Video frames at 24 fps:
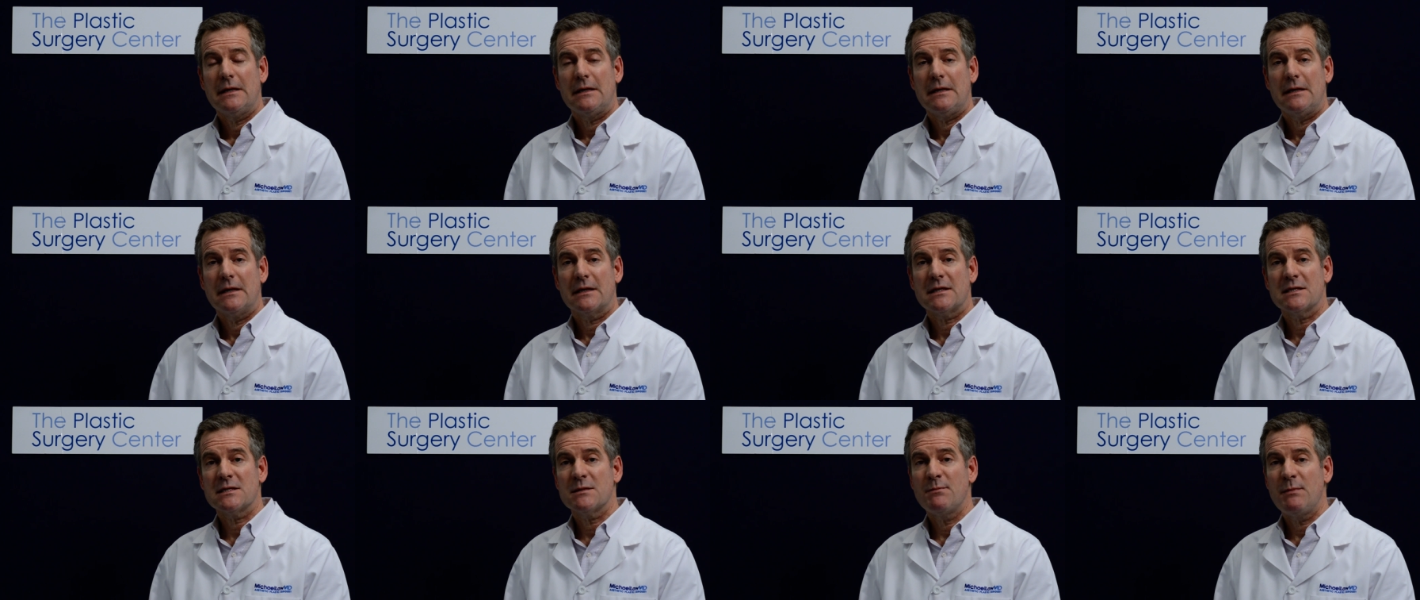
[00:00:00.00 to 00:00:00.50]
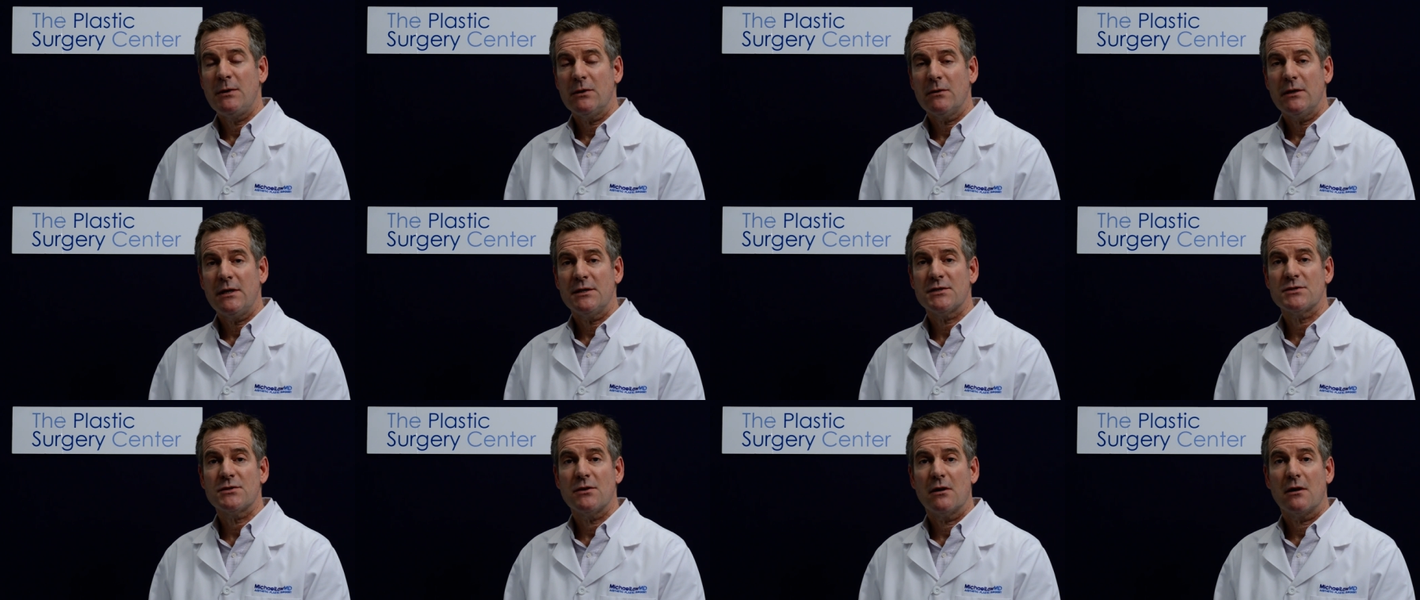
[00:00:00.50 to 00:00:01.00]

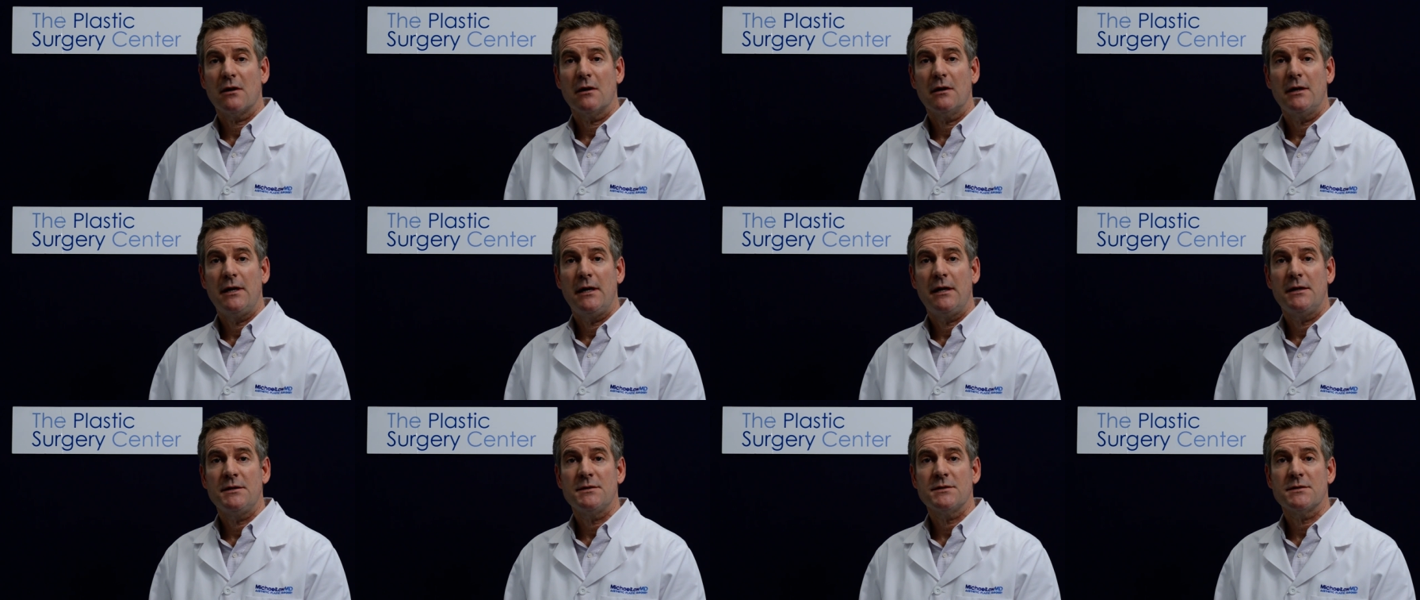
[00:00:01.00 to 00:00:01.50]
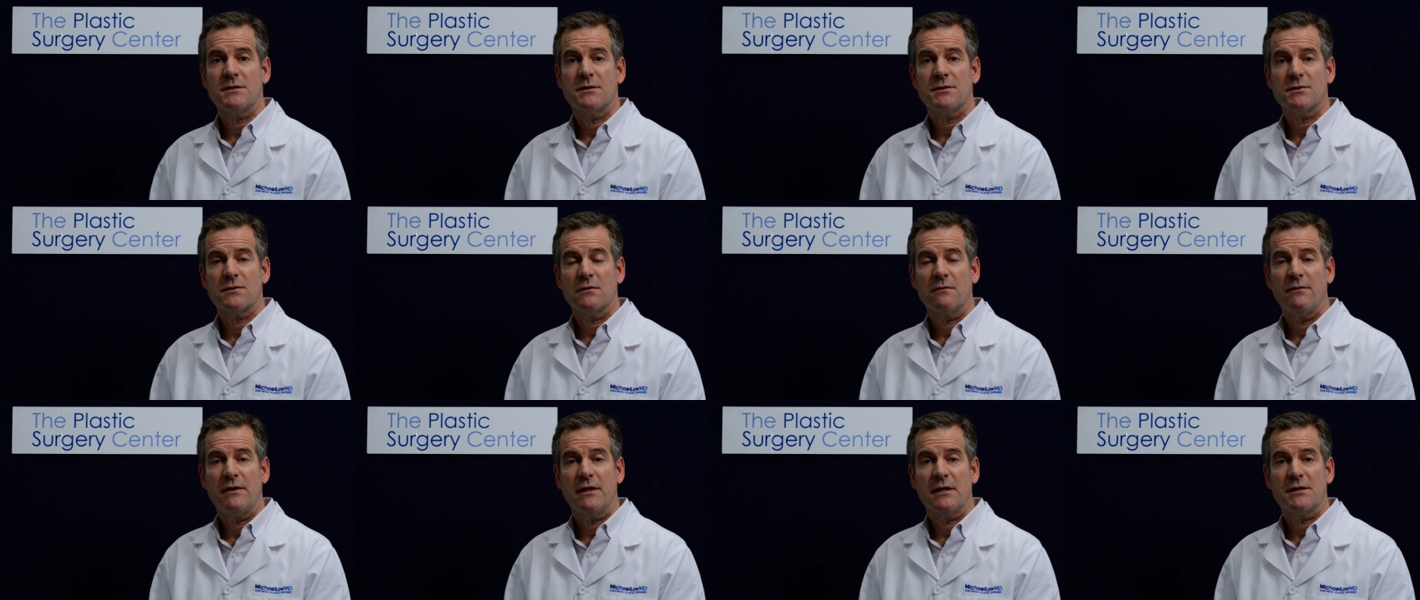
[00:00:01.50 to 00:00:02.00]
experienced RNs
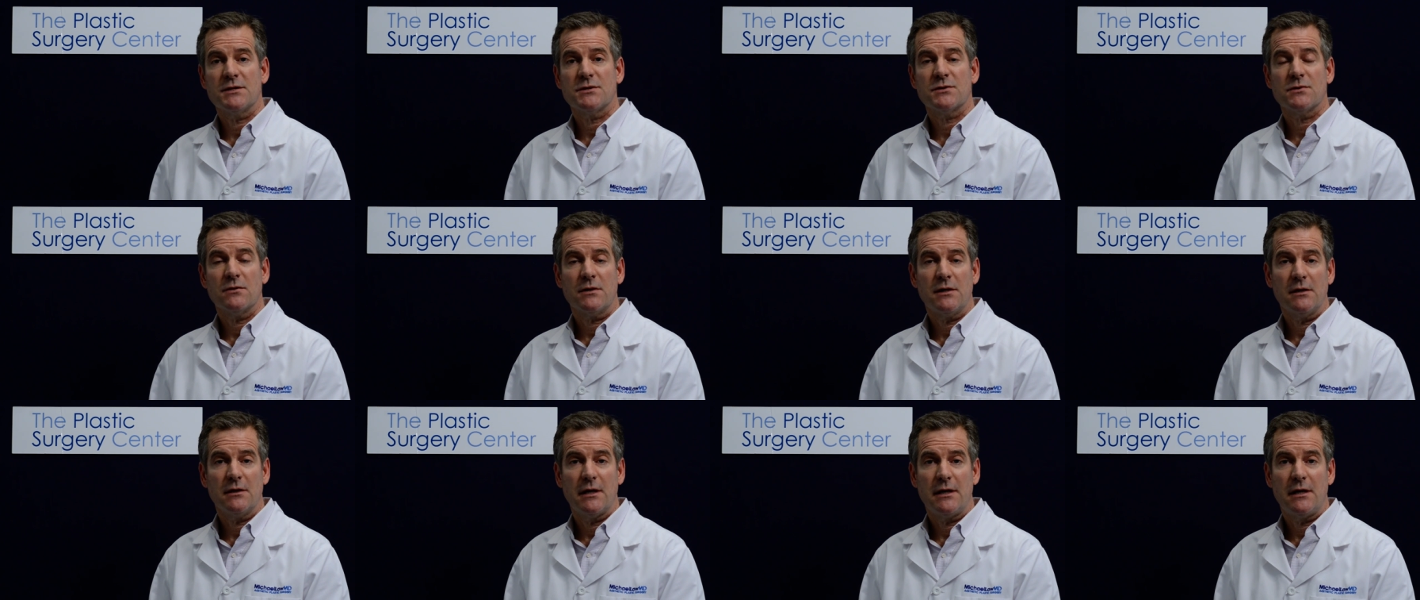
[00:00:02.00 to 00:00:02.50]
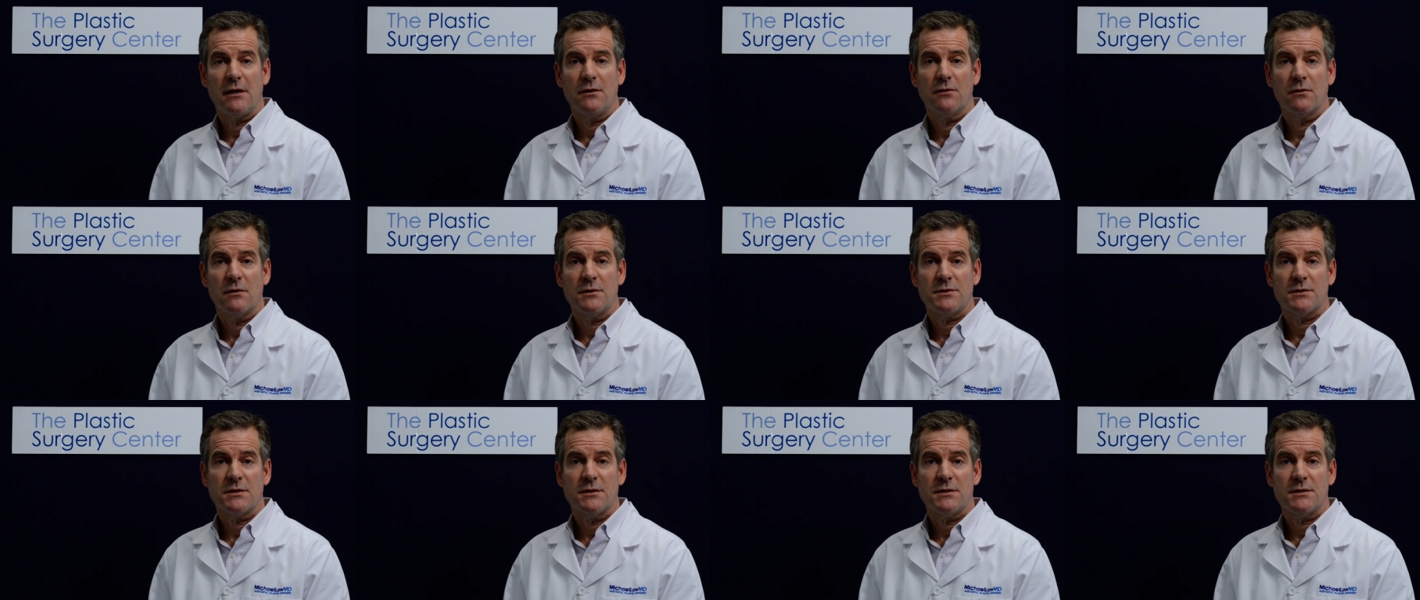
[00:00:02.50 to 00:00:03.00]
serving as circulating
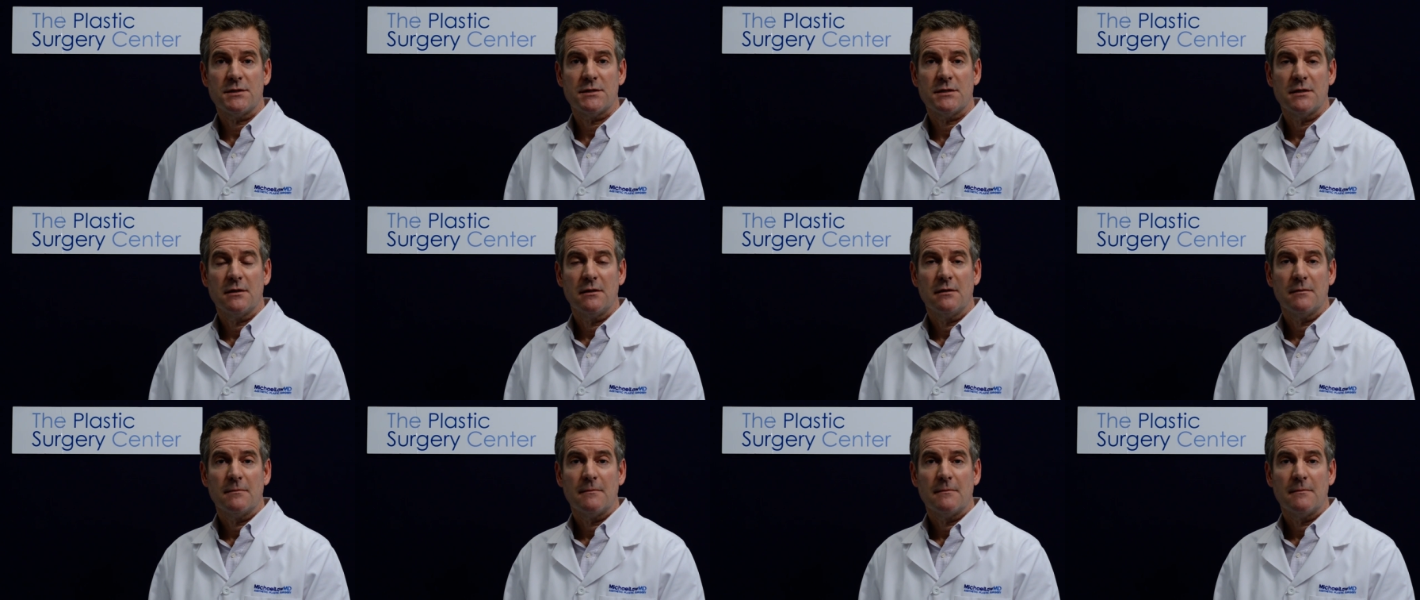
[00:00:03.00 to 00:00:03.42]
nurses,